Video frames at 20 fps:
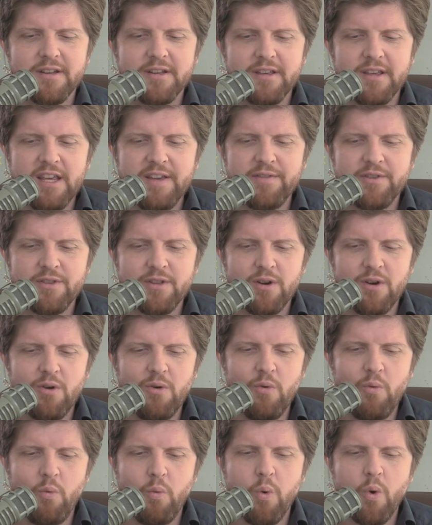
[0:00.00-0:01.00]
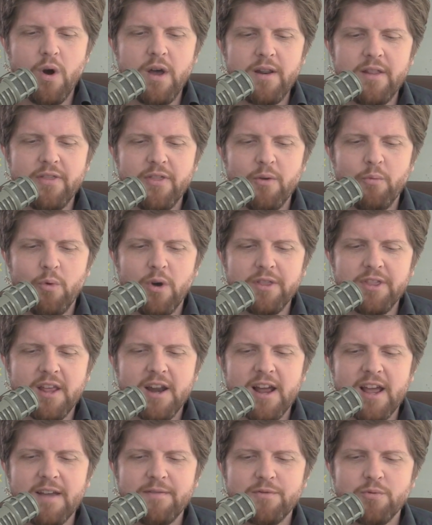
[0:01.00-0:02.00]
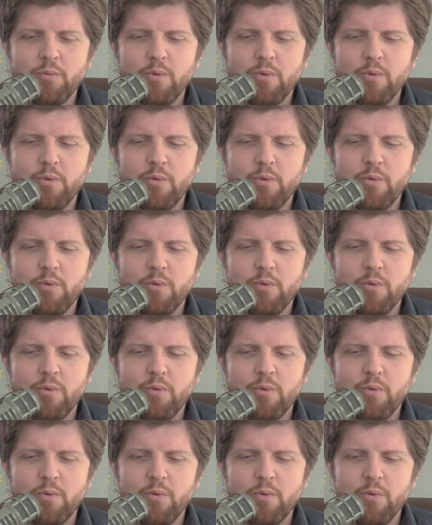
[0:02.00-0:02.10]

Even though what what that I've